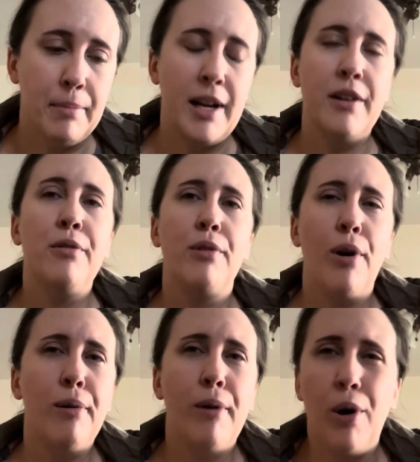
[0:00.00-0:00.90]
And I don't
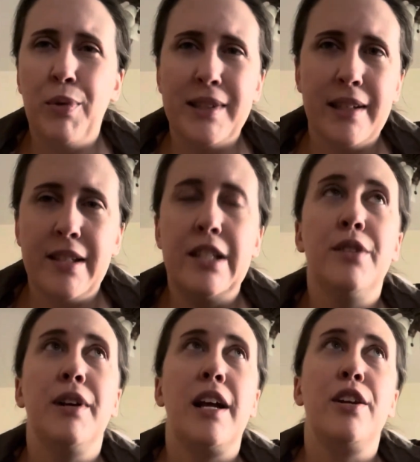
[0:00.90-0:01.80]
always listen
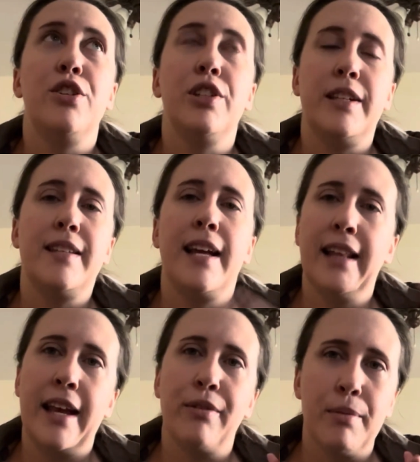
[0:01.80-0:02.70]
to it. I usually
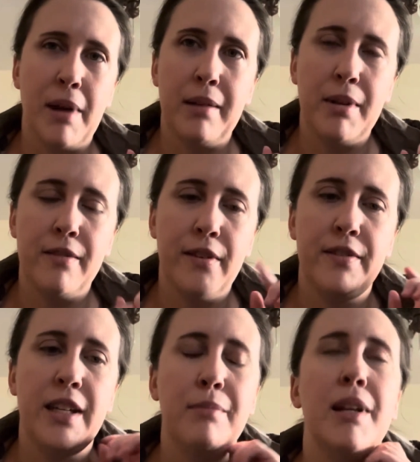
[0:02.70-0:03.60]
like remind me in
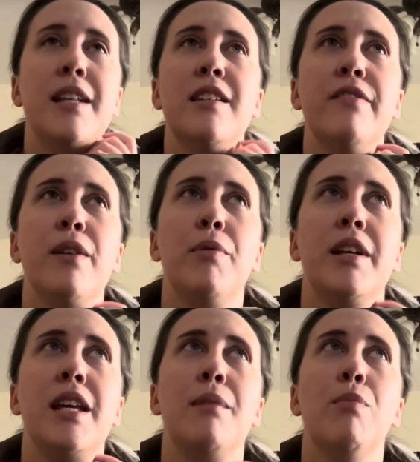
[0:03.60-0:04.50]
15 minutes if I want to
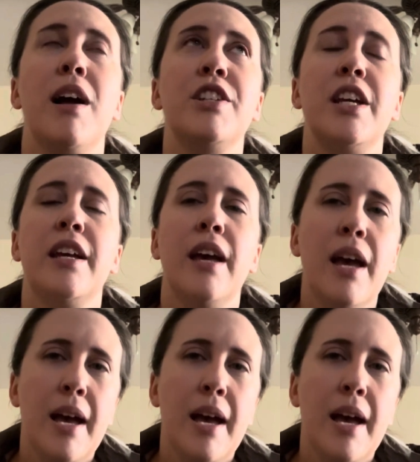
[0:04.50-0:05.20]
keep watching,